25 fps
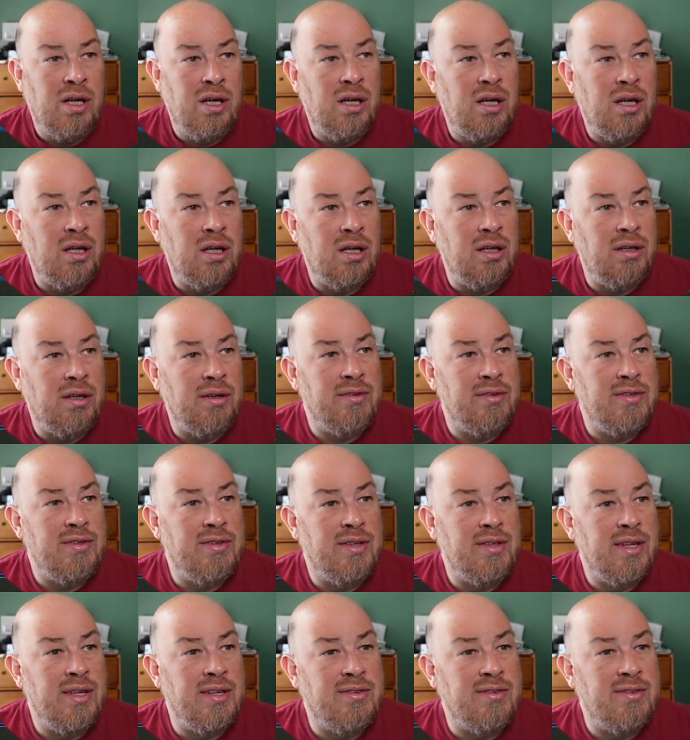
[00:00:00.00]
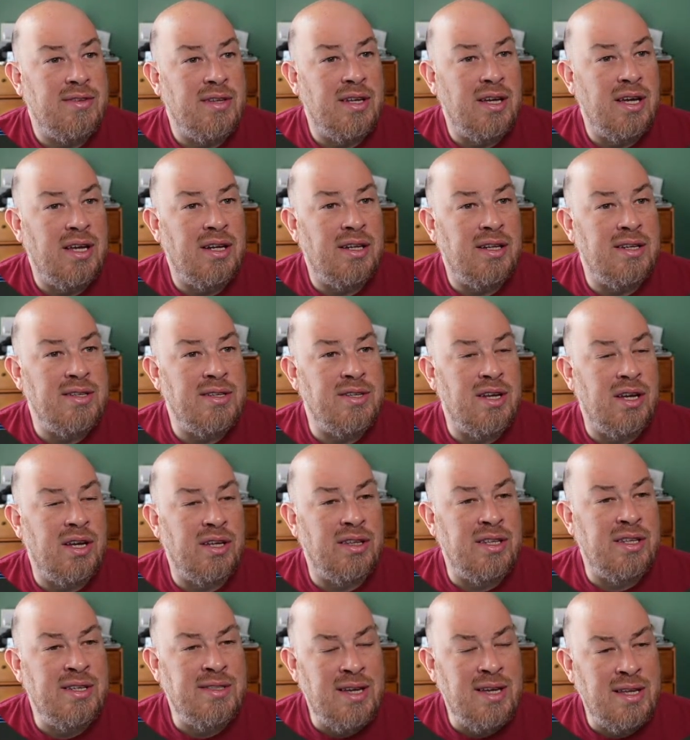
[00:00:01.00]
Let's see, that's that.
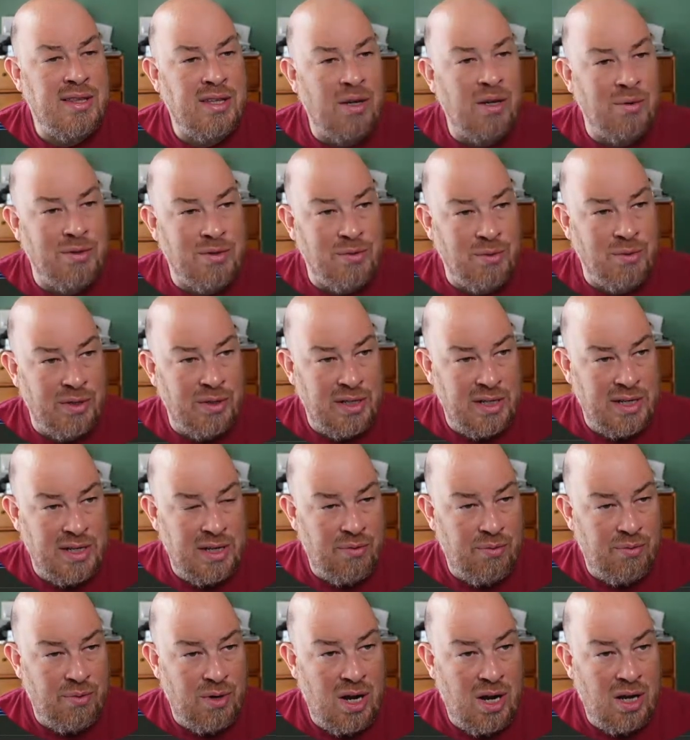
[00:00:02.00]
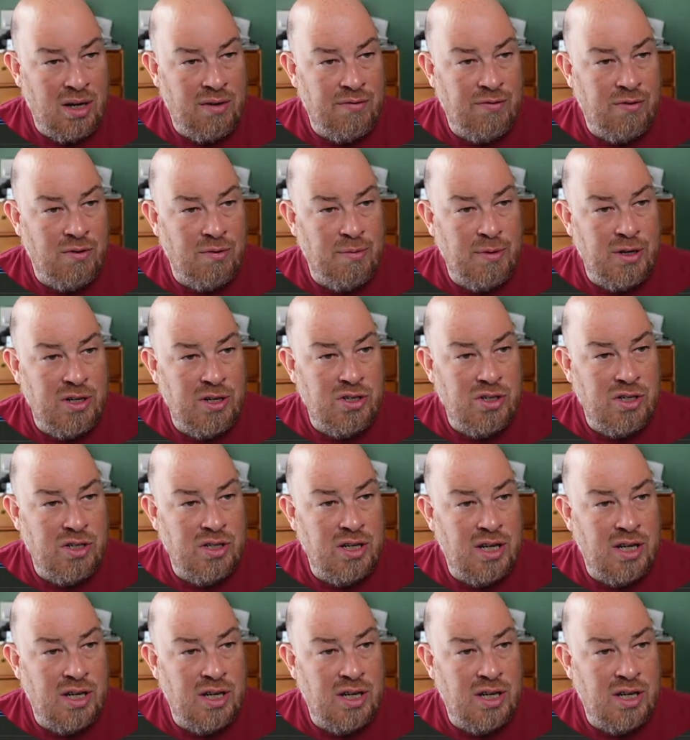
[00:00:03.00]
This I thought was a really neat rock formation.